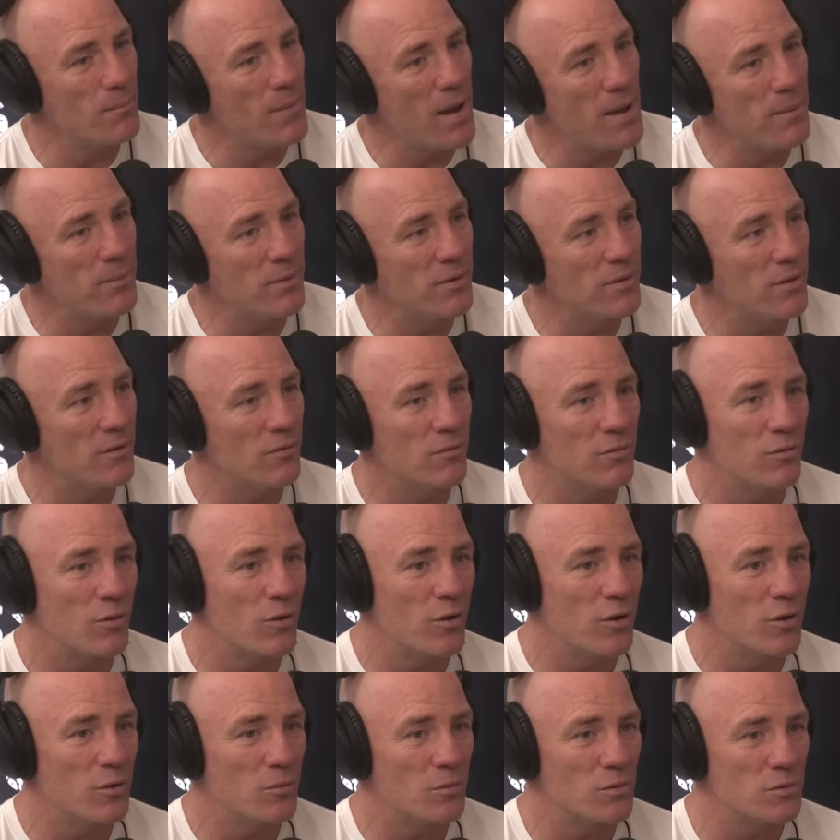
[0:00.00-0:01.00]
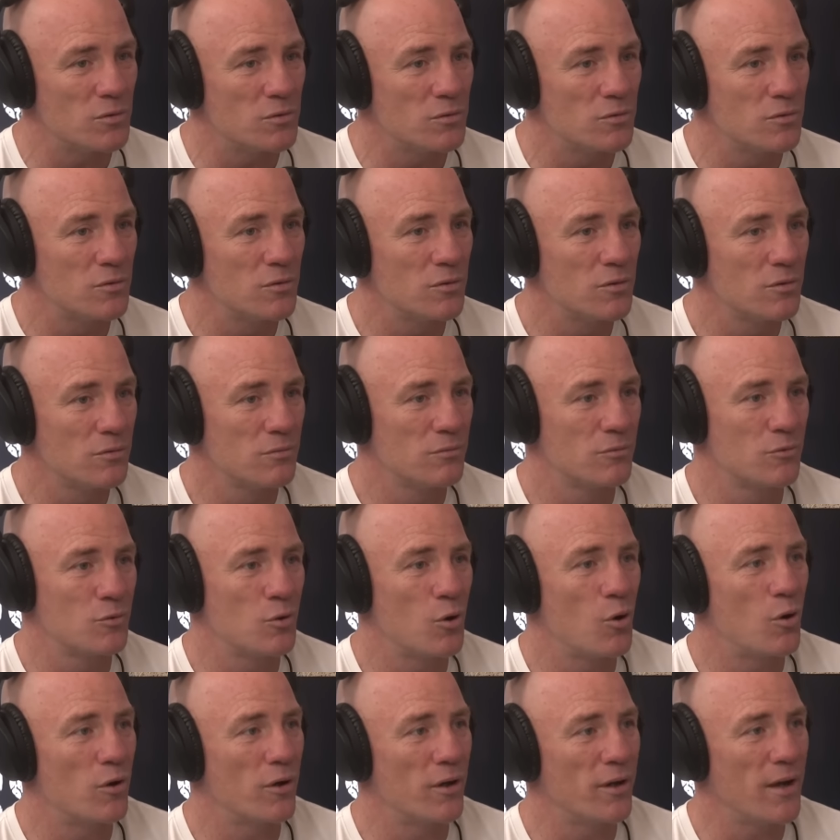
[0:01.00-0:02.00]
Maybe the lawyer was
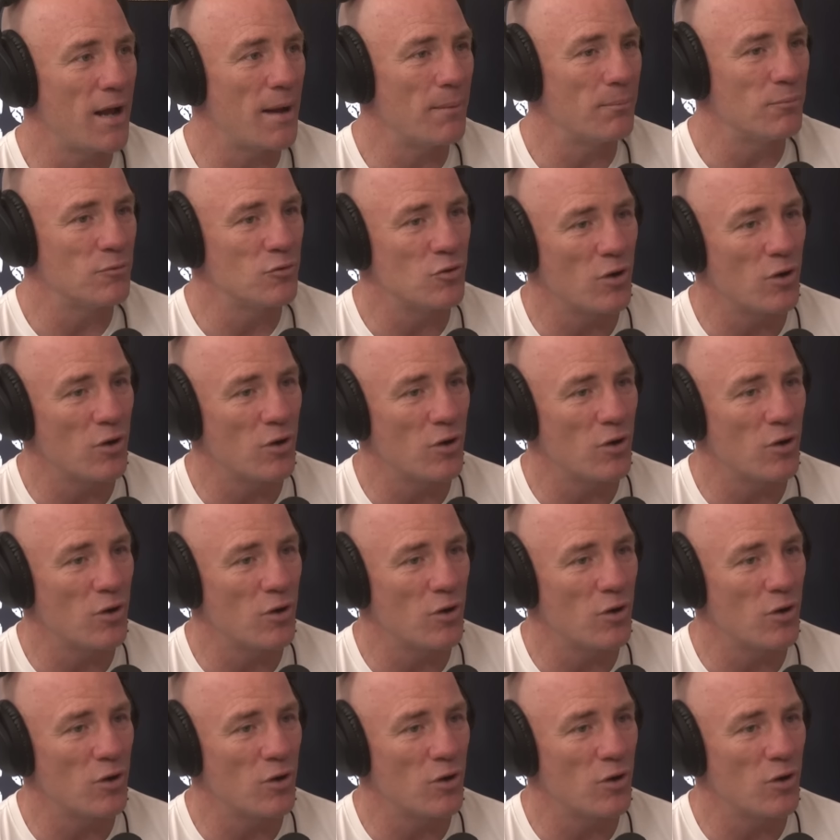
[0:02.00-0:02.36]
talking it up,